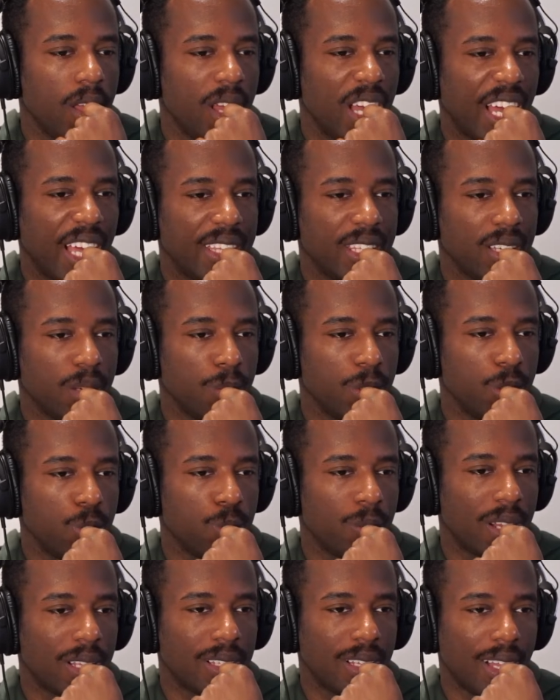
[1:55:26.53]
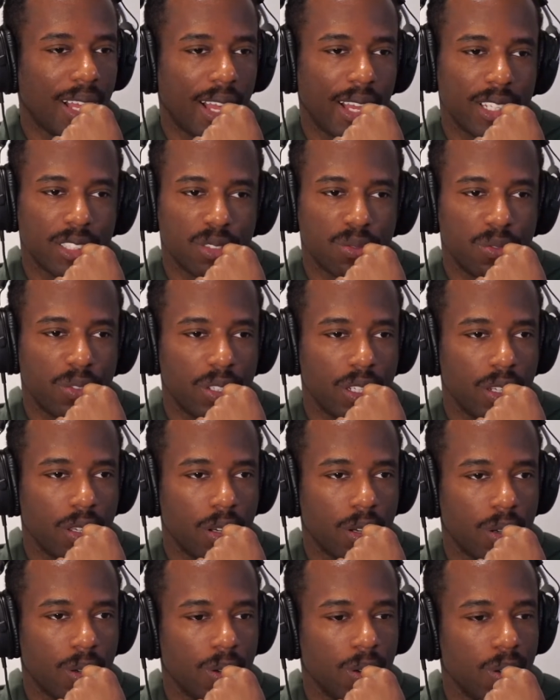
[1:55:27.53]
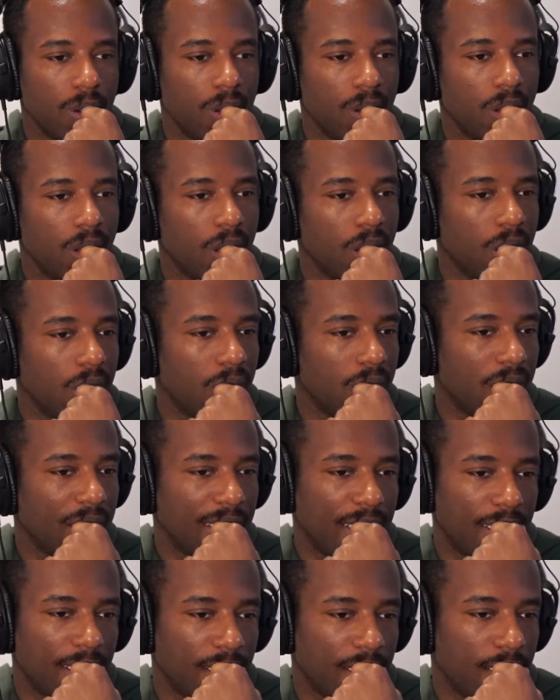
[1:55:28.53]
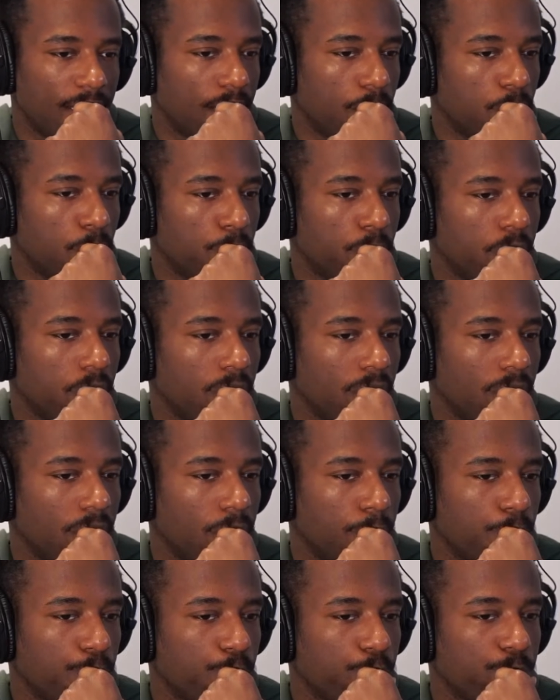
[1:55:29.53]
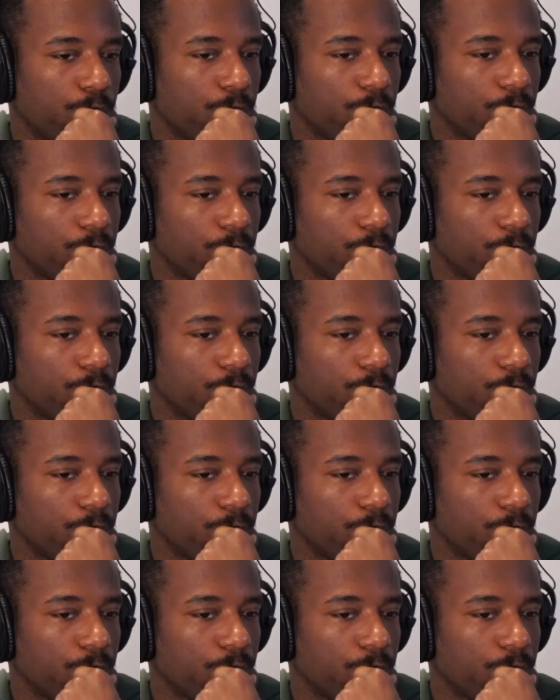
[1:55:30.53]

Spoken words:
I think I'm gonna do my last video and I'm gonna pull up